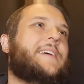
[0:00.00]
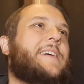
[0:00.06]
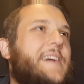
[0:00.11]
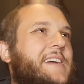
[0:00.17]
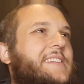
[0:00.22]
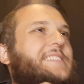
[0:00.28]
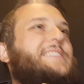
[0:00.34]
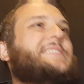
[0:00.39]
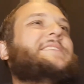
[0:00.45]

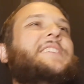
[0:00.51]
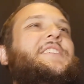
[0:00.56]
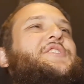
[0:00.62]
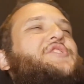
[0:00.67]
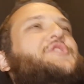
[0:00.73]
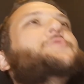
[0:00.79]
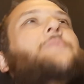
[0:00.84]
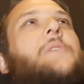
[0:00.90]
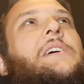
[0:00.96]
It's
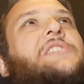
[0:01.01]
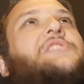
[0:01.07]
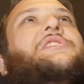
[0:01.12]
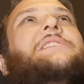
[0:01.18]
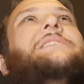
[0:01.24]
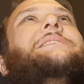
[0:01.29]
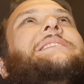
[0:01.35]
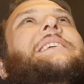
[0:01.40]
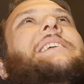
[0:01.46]

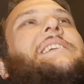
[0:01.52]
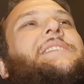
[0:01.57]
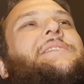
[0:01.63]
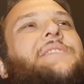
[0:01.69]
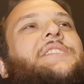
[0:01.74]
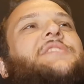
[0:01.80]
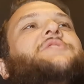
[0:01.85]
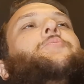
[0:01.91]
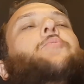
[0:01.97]
situations like
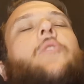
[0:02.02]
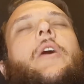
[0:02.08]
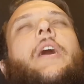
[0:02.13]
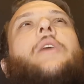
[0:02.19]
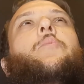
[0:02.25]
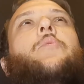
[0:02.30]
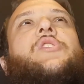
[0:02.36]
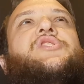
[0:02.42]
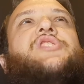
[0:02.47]
this where
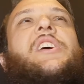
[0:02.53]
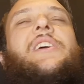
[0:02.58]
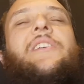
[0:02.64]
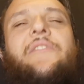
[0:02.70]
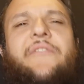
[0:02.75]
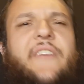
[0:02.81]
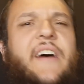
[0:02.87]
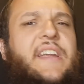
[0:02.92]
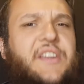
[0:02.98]
I wish I can
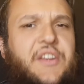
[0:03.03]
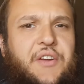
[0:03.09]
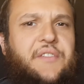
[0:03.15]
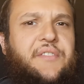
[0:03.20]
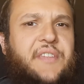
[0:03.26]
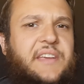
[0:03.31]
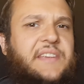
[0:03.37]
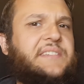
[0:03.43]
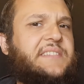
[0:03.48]
find
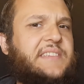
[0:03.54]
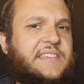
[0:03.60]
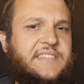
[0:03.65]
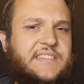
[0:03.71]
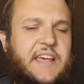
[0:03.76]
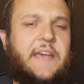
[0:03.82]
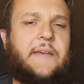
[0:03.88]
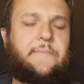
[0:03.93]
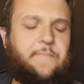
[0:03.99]
good things to
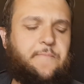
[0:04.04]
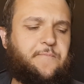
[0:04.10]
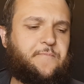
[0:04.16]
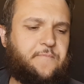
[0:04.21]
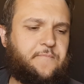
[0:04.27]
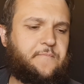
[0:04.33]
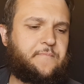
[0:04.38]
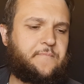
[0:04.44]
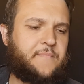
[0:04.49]
say.
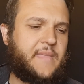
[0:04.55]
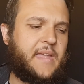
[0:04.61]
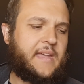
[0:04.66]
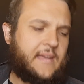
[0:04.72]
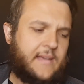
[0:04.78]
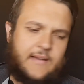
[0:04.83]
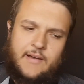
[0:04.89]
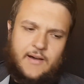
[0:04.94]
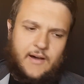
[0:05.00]

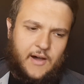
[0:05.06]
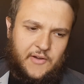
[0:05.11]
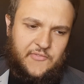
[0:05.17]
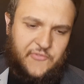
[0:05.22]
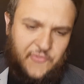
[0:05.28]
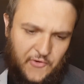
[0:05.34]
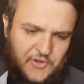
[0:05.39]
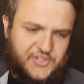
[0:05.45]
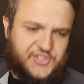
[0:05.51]

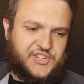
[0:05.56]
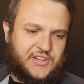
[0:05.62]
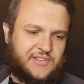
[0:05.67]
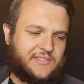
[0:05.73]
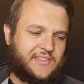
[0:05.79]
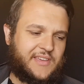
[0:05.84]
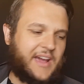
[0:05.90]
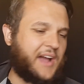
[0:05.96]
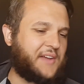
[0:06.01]

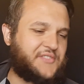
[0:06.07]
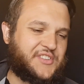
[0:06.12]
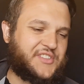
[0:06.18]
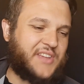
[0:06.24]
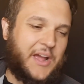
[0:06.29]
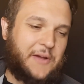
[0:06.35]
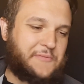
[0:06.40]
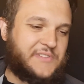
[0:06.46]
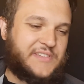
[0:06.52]
Unfortunately, I
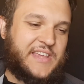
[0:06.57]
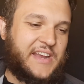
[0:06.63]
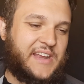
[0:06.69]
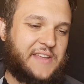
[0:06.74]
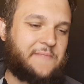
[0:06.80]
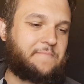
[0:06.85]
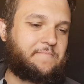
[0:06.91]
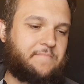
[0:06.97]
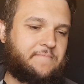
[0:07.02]
just
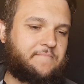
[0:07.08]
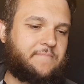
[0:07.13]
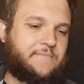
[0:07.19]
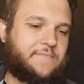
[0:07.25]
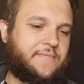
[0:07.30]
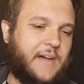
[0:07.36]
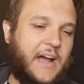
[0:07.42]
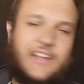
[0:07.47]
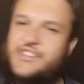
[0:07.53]

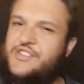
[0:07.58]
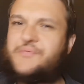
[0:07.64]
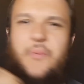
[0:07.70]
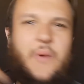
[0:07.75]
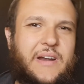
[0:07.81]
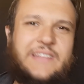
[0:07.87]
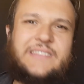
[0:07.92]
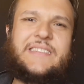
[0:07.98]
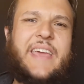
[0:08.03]

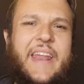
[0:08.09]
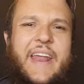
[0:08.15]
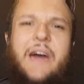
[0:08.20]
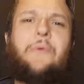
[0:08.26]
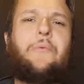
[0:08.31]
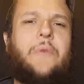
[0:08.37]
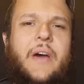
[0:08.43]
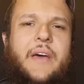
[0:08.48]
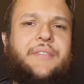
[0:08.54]
wanted to get
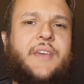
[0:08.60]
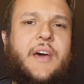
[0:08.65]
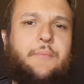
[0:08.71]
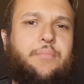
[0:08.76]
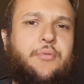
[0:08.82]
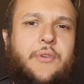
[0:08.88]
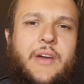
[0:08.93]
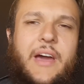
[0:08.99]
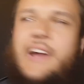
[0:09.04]
out at that
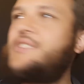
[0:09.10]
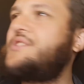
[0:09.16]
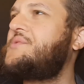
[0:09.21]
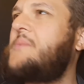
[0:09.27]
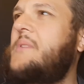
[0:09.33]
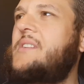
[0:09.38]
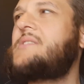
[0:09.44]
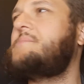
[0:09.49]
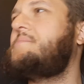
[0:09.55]
point. I just
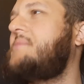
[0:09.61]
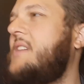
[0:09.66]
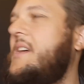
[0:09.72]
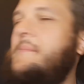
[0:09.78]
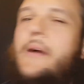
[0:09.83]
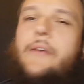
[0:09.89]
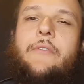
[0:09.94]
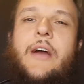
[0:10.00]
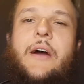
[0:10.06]
wanted to play
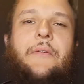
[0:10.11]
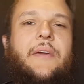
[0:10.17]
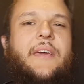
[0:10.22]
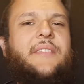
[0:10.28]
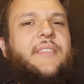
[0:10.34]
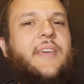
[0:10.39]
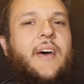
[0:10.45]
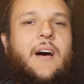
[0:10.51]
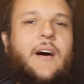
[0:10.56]
my round and
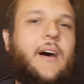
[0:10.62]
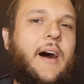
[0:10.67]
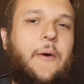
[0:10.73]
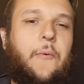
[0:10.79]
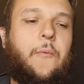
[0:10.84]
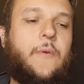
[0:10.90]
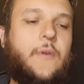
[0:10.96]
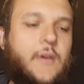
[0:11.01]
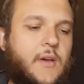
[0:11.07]
get the hell out.